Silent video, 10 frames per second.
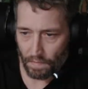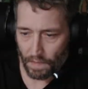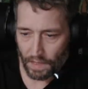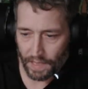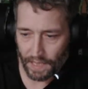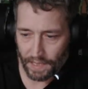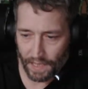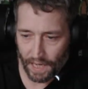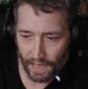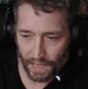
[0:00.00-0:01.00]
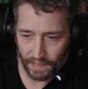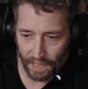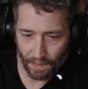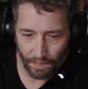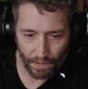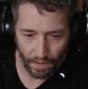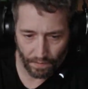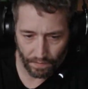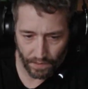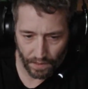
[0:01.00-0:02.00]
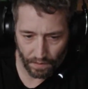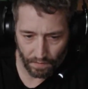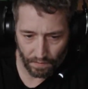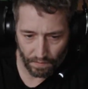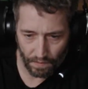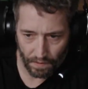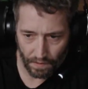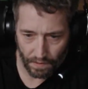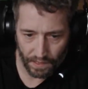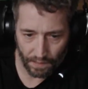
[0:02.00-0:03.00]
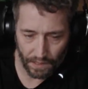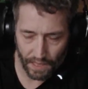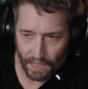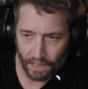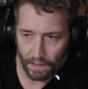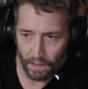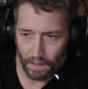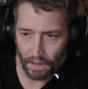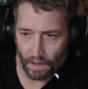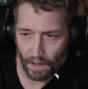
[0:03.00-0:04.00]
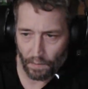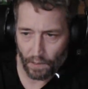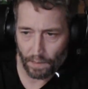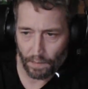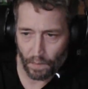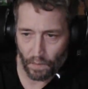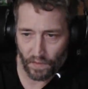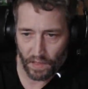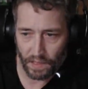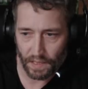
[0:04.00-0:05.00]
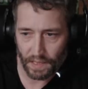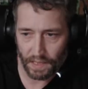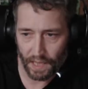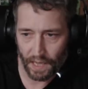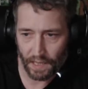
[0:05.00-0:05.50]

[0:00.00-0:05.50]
I think I did that last time too. Same mistake. Alright, we're gonna move this to the side.